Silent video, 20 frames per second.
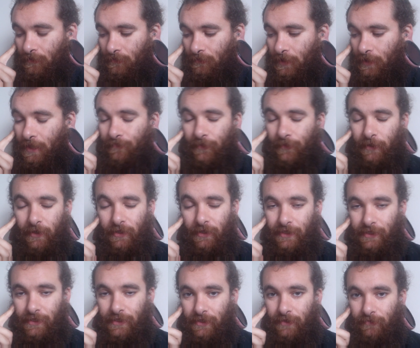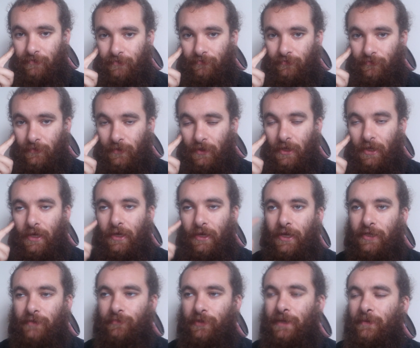Yeah, anyways, that's
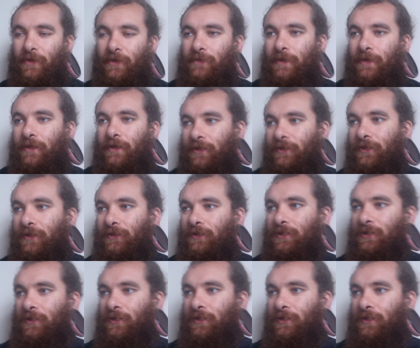pretty much about it, I think.